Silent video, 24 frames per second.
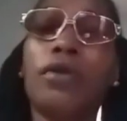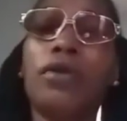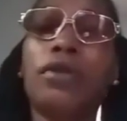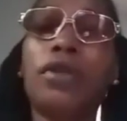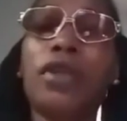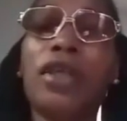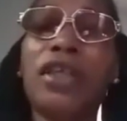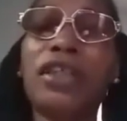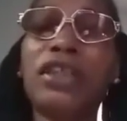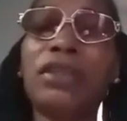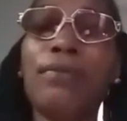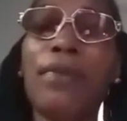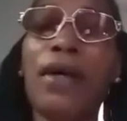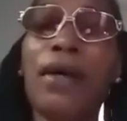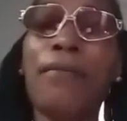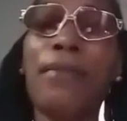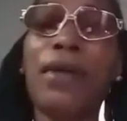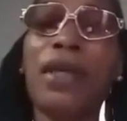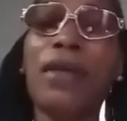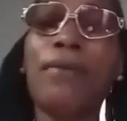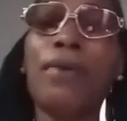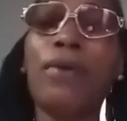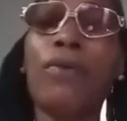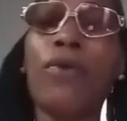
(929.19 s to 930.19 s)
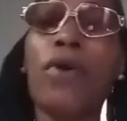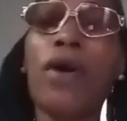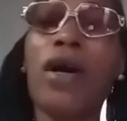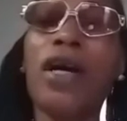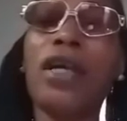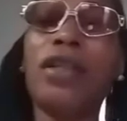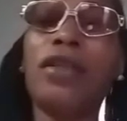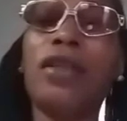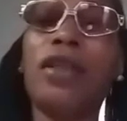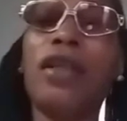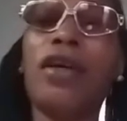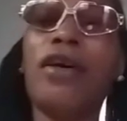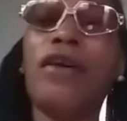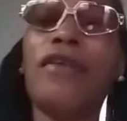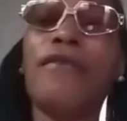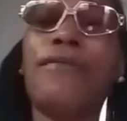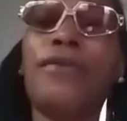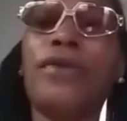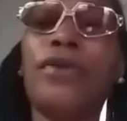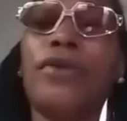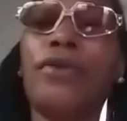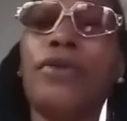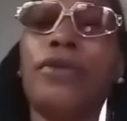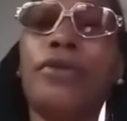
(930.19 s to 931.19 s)
Yes, my baby. Well, I
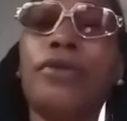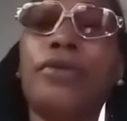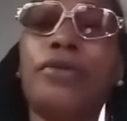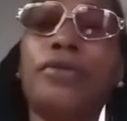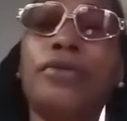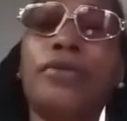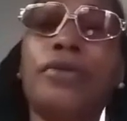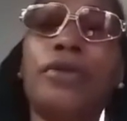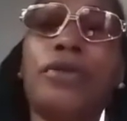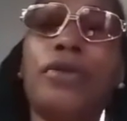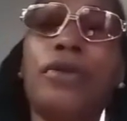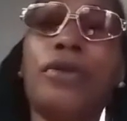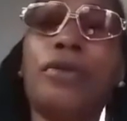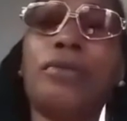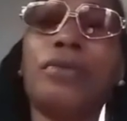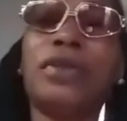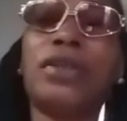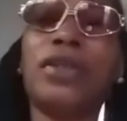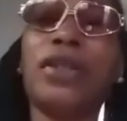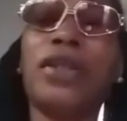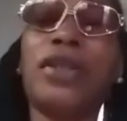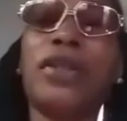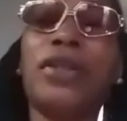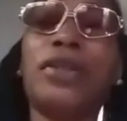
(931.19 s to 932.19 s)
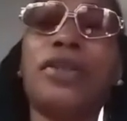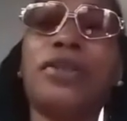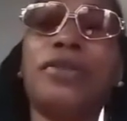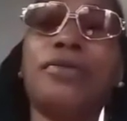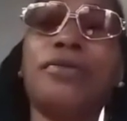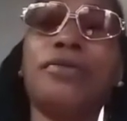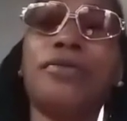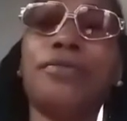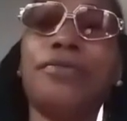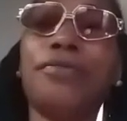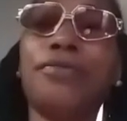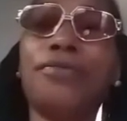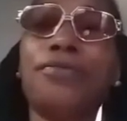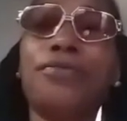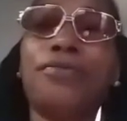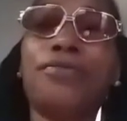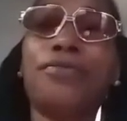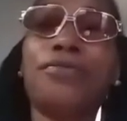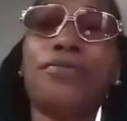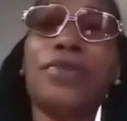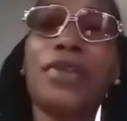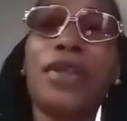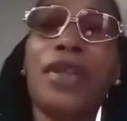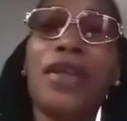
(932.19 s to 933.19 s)
love you. You know what I'm saying?
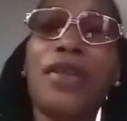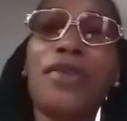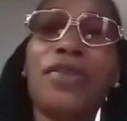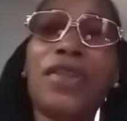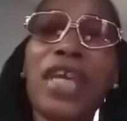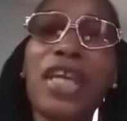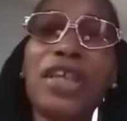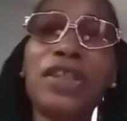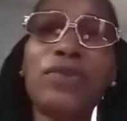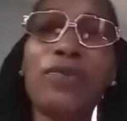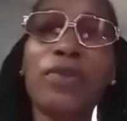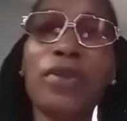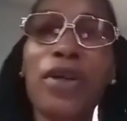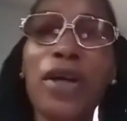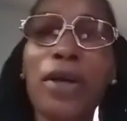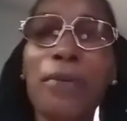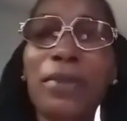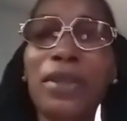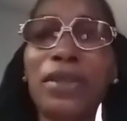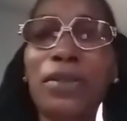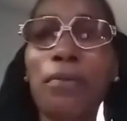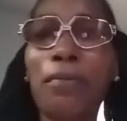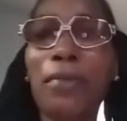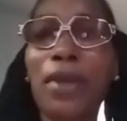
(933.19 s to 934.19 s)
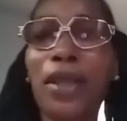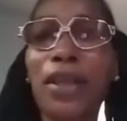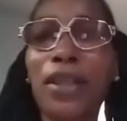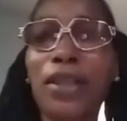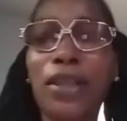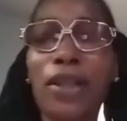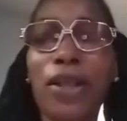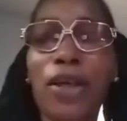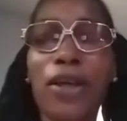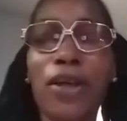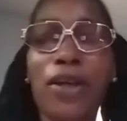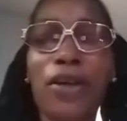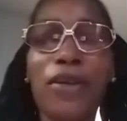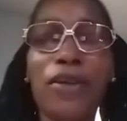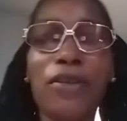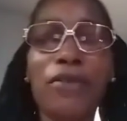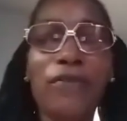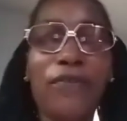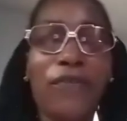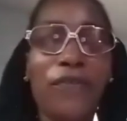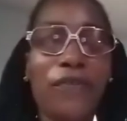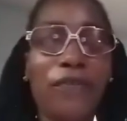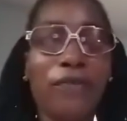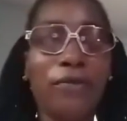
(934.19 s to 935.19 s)
Thanks for coming to make
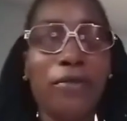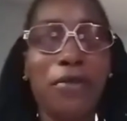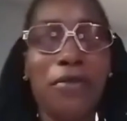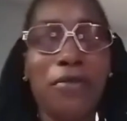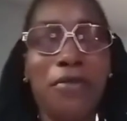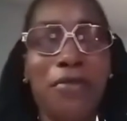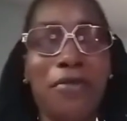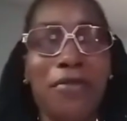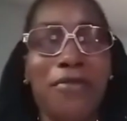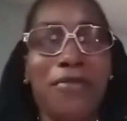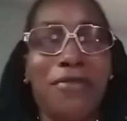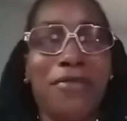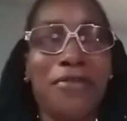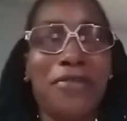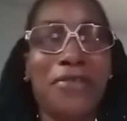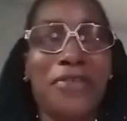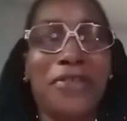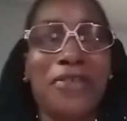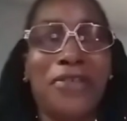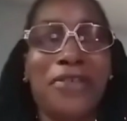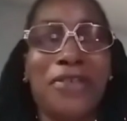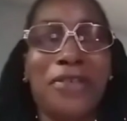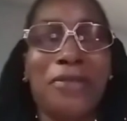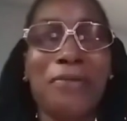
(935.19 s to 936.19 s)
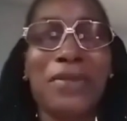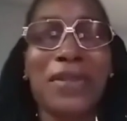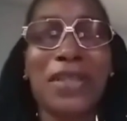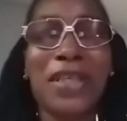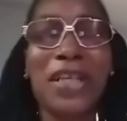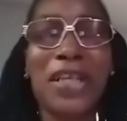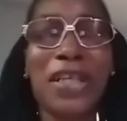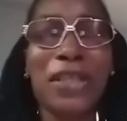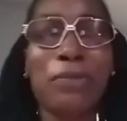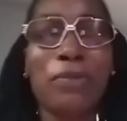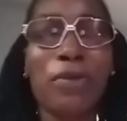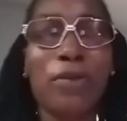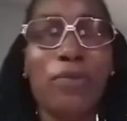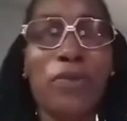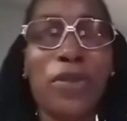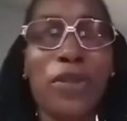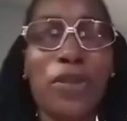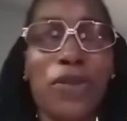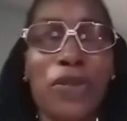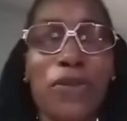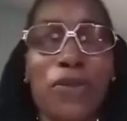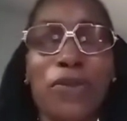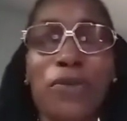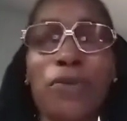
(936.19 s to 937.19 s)
love. You know what I'm saying? That's what we
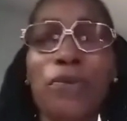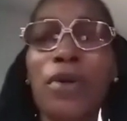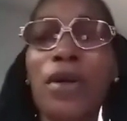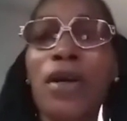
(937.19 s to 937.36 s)
do.